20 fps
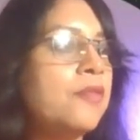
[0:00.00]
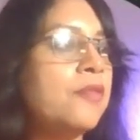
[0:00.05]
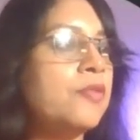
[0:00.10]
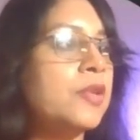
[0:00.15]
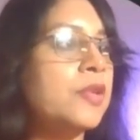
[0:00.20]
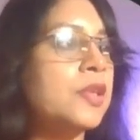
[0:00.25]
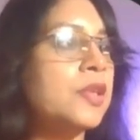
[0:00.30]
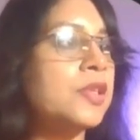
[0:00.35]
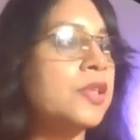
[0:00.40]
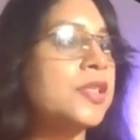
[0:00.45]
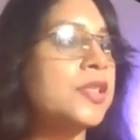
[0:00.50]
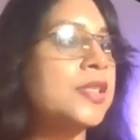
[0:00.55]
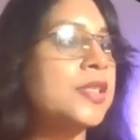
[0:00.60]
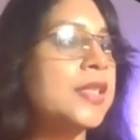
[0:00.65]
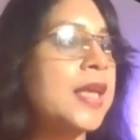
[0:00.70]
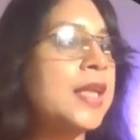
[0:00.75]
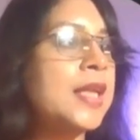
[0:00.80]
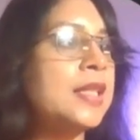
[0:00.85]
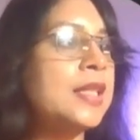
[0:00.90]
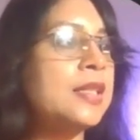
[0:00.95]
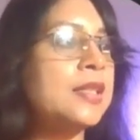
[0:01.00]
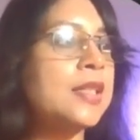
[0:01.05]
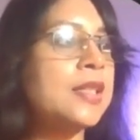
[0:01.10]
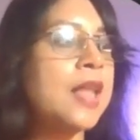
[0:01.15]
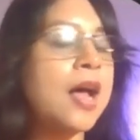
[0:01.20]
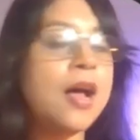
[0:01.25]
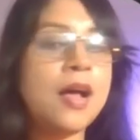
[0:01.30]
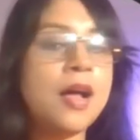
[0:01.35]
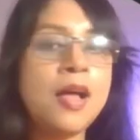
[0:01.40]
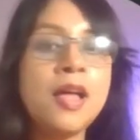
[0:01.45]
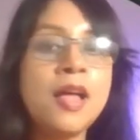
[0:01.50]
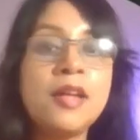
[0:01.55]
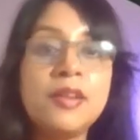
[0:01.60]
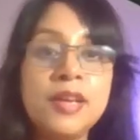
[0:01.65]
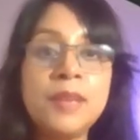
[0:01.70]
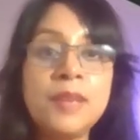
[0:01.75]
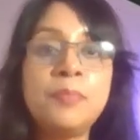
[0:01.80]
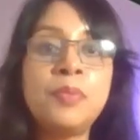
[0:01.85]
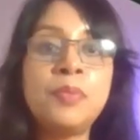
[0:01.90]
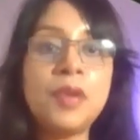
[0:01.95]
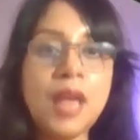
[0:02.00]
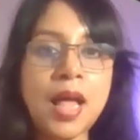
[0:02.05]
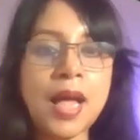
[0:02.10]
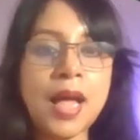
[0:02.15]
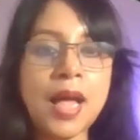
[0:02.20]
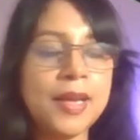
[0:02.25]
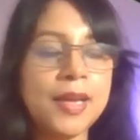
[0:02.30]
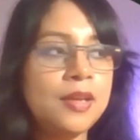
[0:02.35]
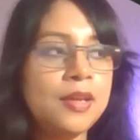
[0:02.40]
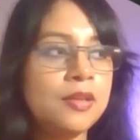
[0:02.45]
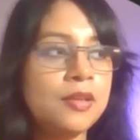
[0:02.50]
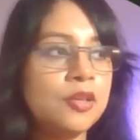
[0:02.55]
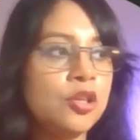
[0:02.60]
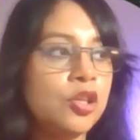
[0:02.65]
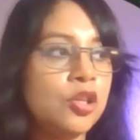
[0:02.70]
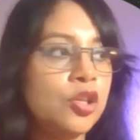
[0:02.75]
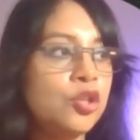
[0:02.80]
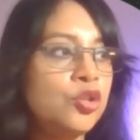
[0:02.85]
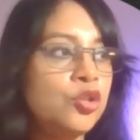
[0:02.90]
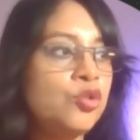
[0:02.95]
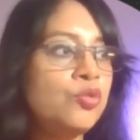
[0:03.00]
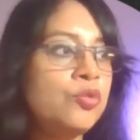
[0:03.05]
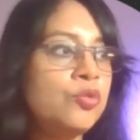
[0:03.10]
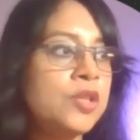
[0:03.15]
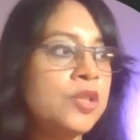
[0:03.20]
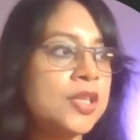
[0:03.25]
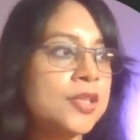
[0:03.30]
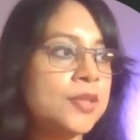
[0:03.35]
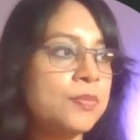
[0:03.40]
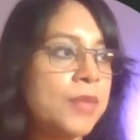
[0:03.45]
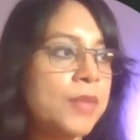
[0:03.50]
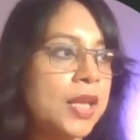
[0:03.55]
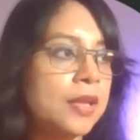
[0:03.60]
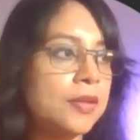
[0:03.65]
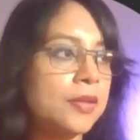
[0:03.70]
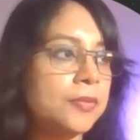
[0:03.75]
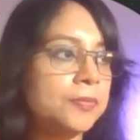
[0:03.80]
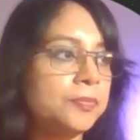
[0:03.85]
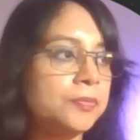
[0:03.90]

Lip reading: will send the reply to this mail.